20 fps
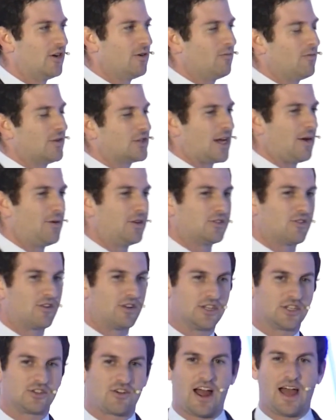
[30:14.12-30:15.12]
which I would sort of
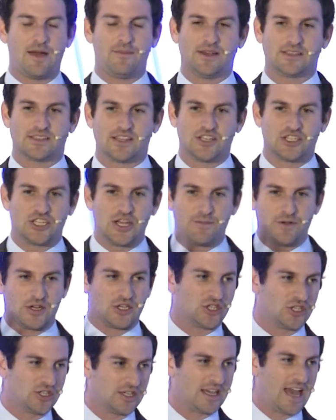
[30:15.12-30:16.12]
describe as the
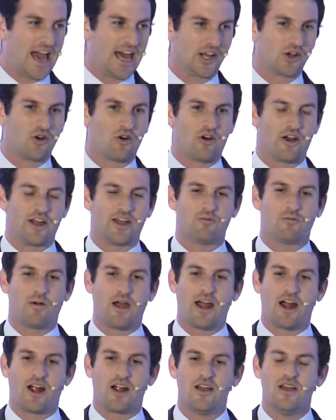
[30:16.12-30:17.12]
sheepish category,
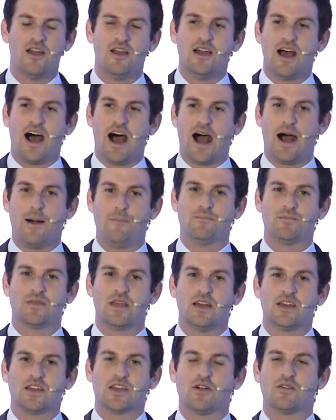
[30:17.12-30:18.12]
where
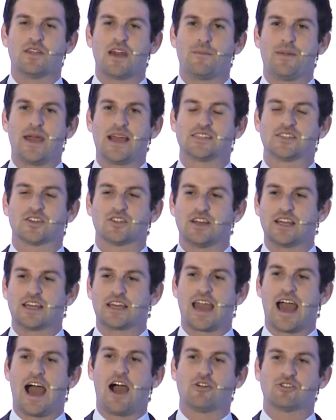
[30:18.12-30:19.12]
they basically
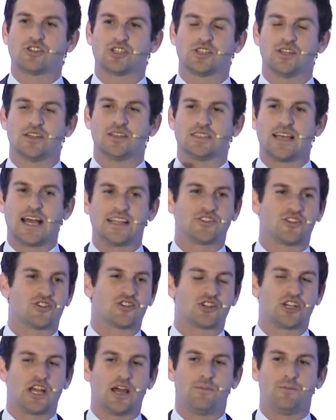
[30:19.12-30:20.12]
couch
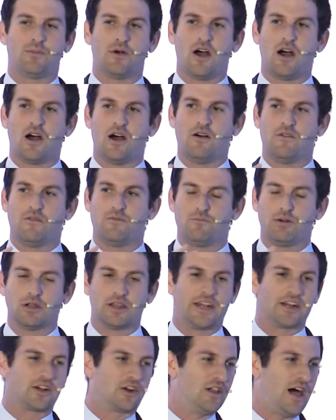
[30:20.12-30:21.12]
censorship of
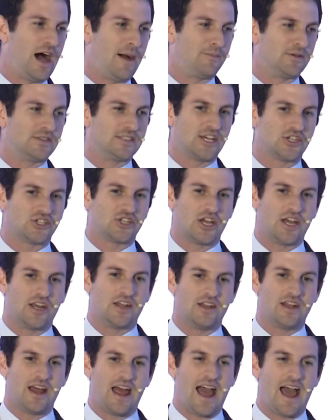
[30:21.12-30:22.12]
political
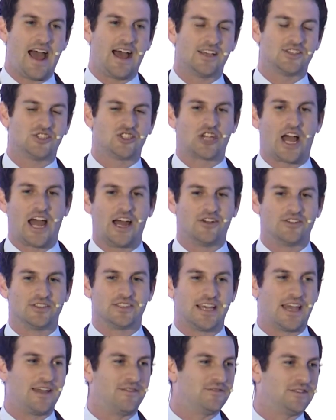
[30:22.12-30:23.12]
opposition as child
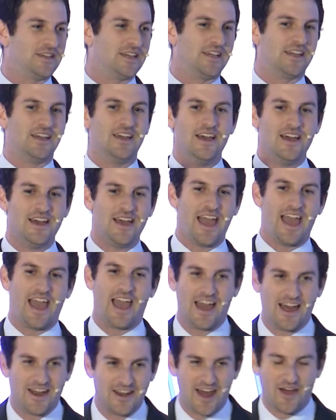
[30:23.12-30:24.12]
safety
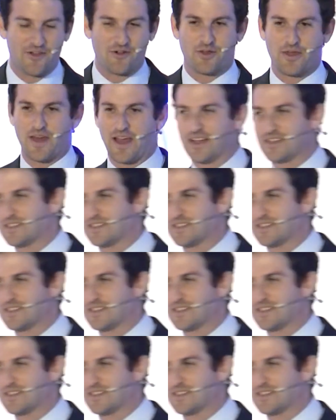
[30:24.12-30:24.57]
and other things.